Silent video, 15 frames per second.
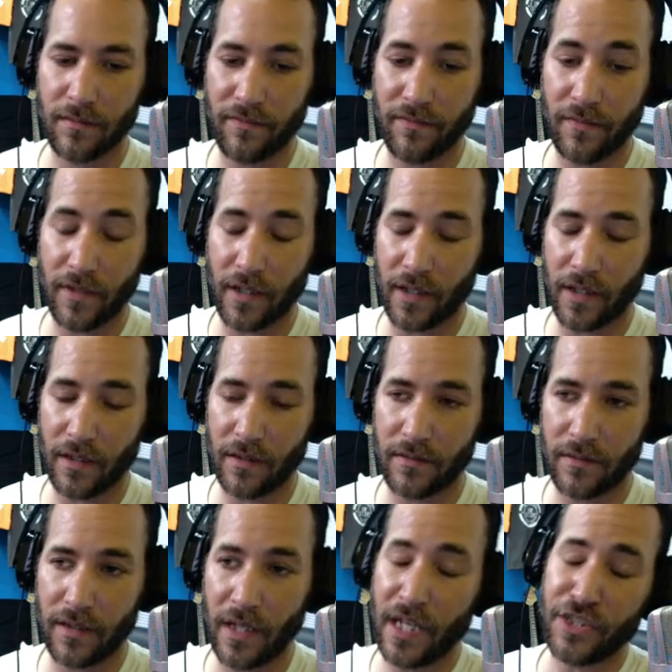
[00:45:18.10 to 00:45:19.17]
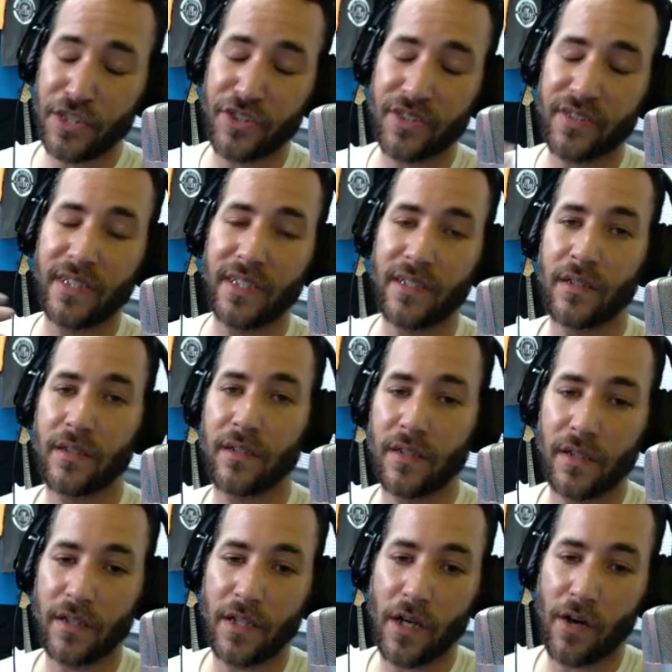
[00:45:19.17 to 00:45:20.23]
uh, you just need to,
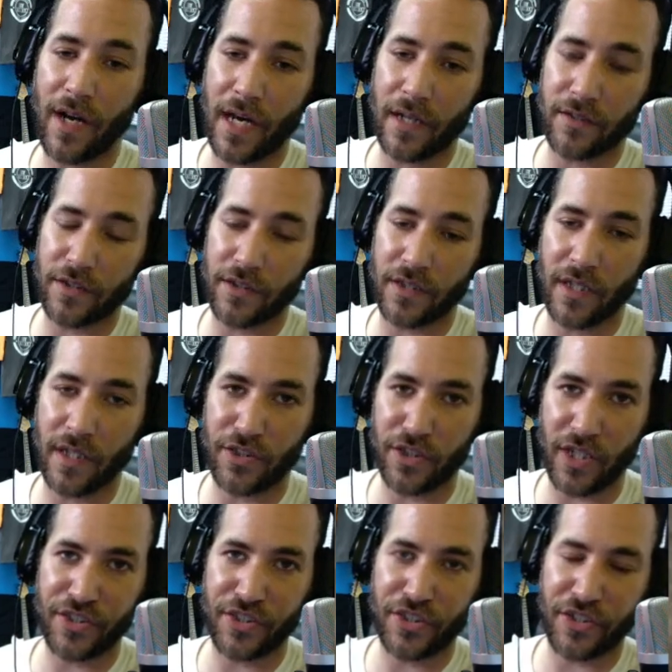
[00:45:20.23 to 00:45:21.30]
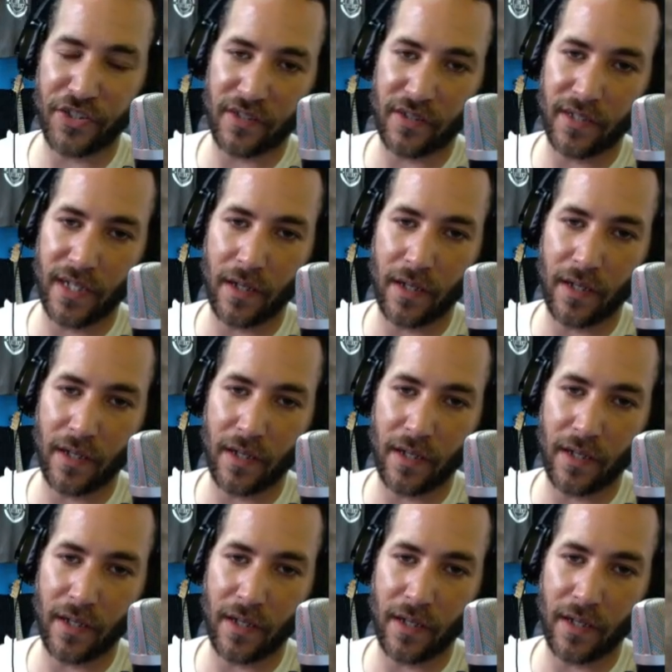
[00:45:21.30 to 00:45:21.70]
to know how to adjust your